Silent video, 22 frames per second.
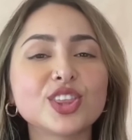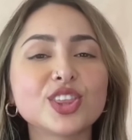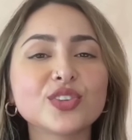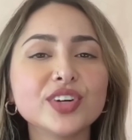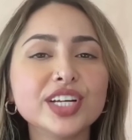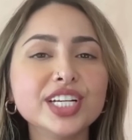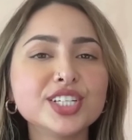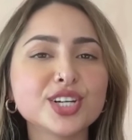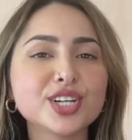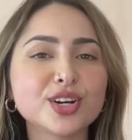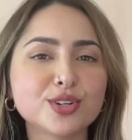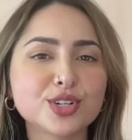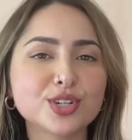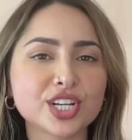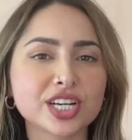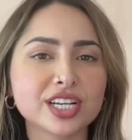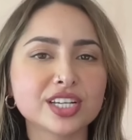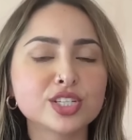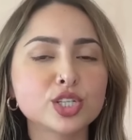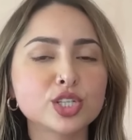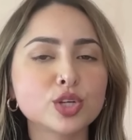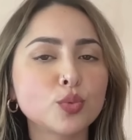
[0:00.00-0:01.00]
three
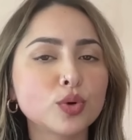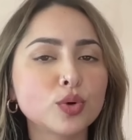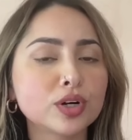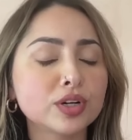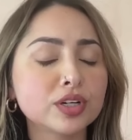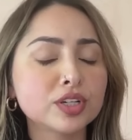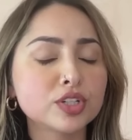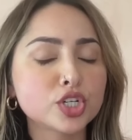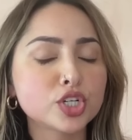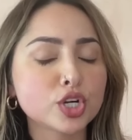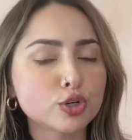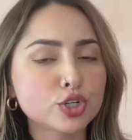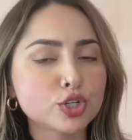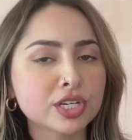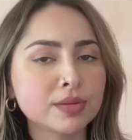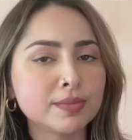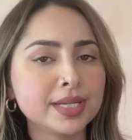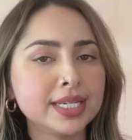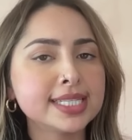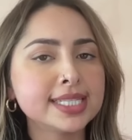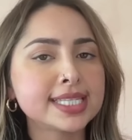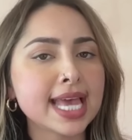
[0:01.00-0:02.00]
doshas. The word dosha
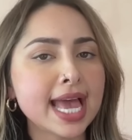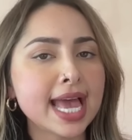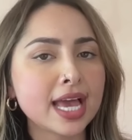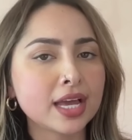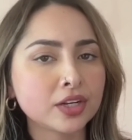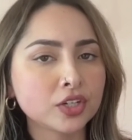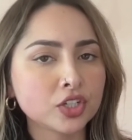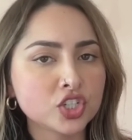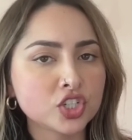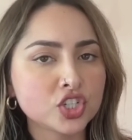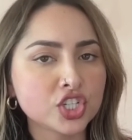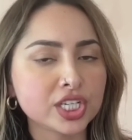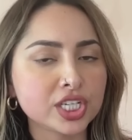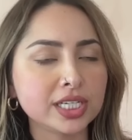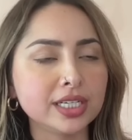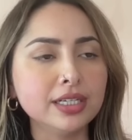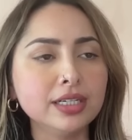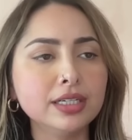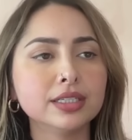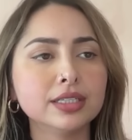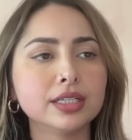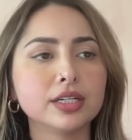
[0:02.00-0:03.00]
means
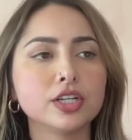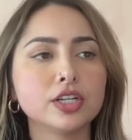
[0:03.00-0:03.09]
energy.